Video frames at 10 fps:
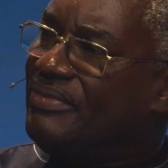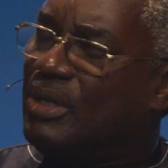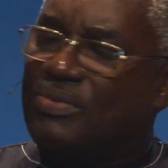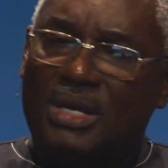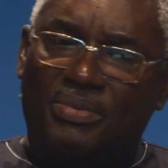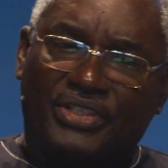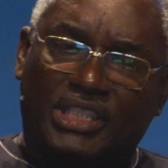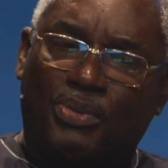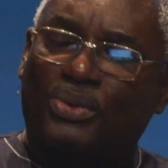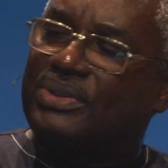the way we
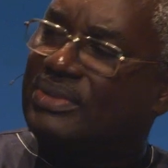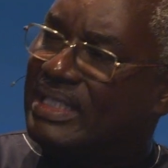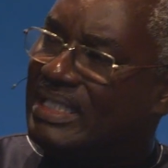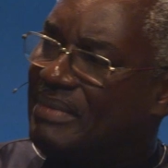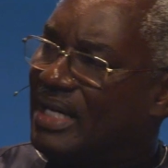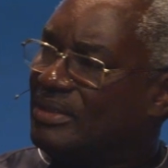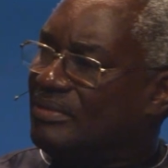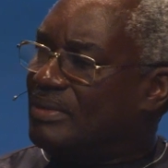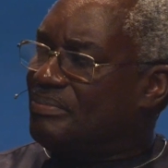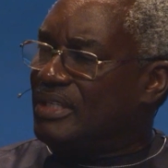respond to the demand
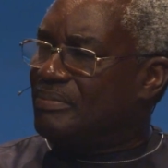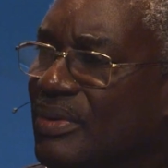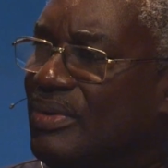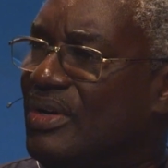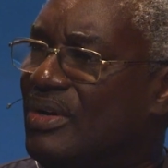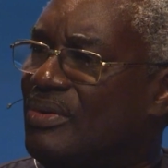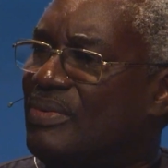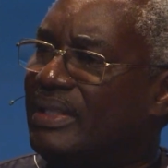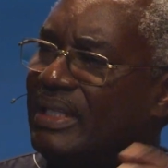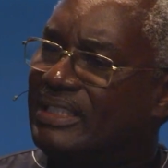of the people,
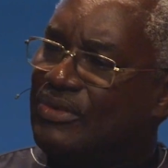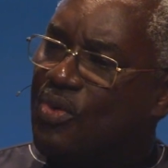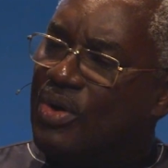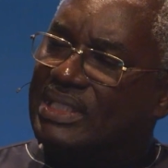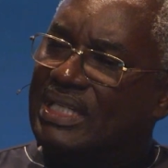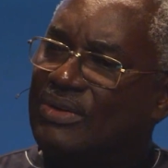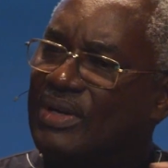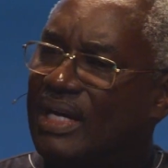whether it's in water or